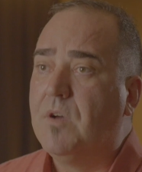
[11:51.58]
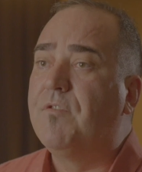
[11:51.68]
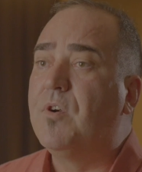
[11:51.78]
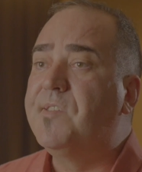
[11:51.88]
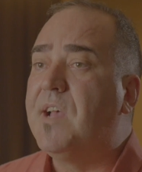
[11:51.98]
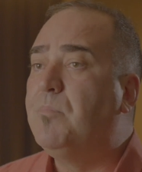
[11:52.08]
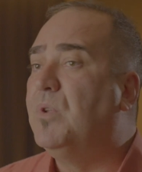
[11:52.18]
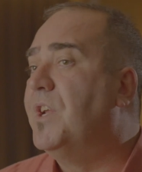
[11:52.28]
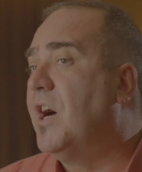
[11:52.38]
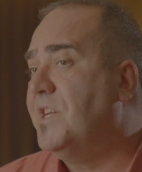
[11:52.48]
For
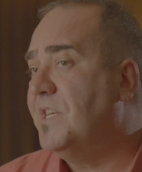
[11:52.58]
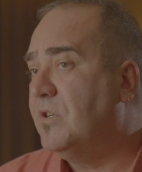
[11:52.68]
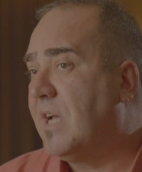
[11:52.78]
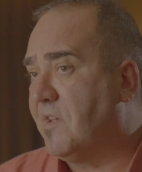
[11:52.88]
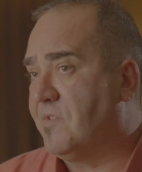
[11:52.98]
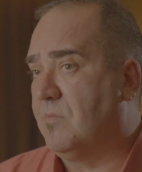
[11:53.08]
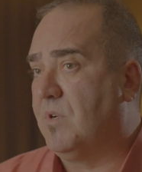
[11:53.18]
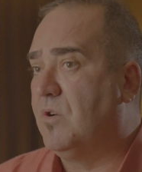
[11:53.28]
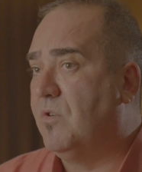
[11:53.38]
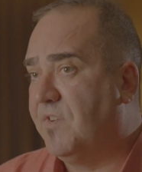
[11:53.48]
example, an ideal
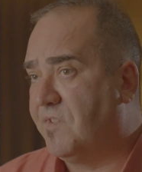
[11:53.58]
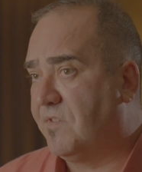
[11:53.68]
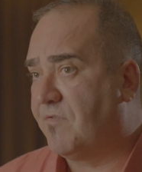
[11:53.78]
customer who visits